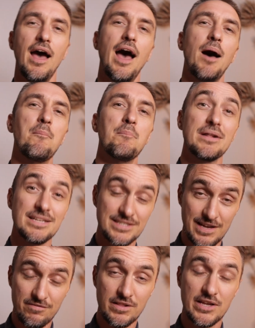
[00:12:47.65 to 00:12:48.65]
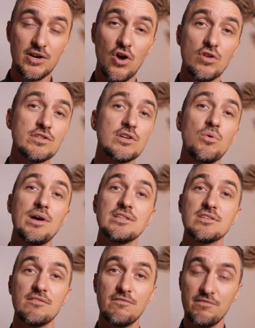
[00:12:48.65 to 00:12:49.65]
But it's definitely a
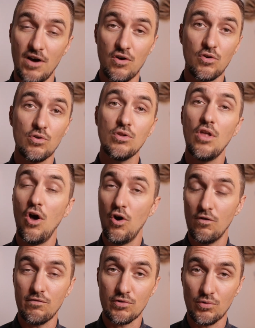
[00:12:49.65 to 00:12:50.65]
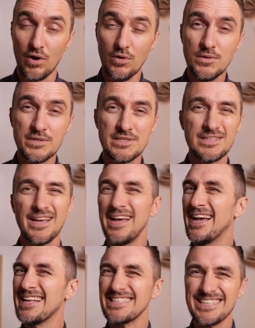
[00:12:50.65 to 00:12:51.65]
consequence of fungal overgrowth.
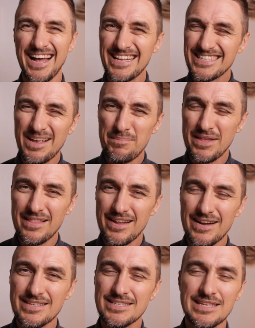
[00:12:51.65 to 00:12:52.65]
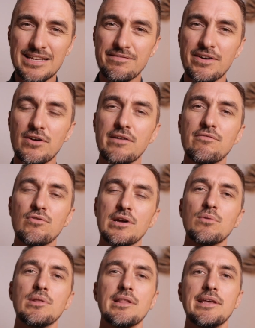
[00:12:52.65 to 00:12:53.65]
It's not something that I see very
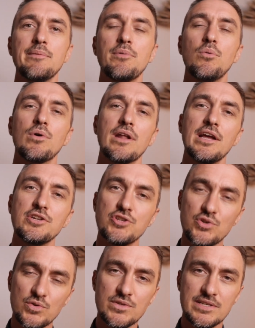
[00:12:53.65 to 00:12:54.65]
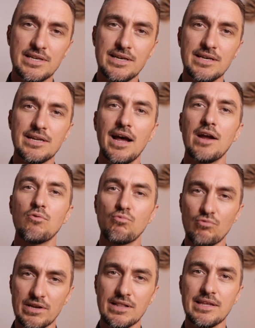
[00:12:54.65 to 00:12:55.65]
frequently, but when I do see it, I
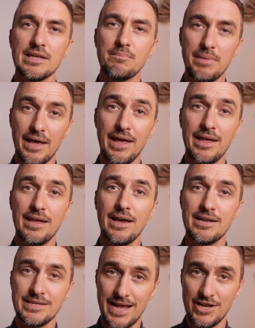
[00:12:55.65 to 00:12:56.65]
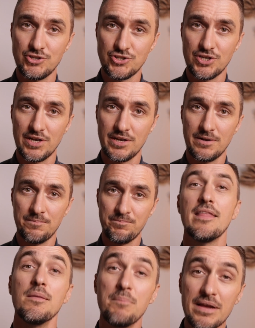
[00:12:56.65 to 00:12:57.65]
really pay
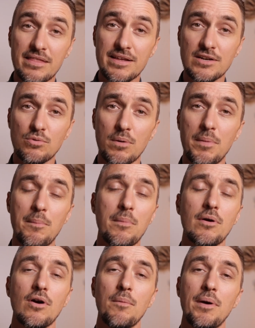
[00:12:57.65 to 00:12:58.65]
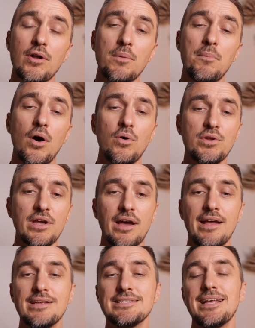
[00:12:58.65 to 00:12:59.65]
attention. The big thing to remember about
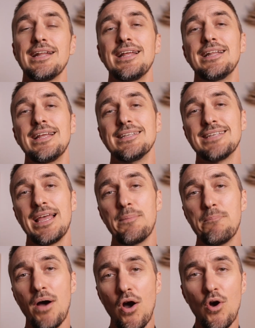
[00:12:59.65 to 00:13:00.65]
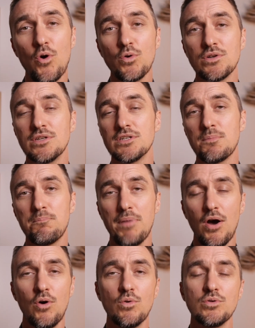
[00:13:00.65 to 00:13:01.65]
ammonia is that it is a potent,
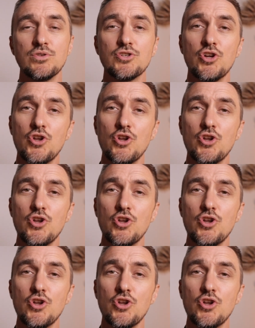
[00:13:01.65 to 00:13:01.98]
potent